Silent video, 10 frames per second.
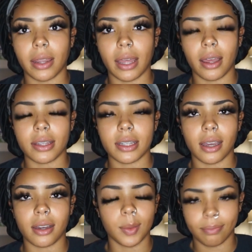that. It's
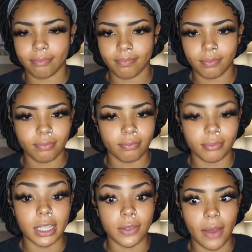like
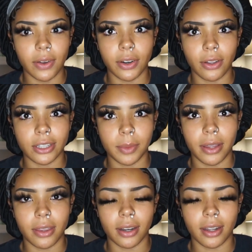that's $500 a
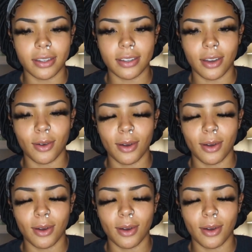month, honey. So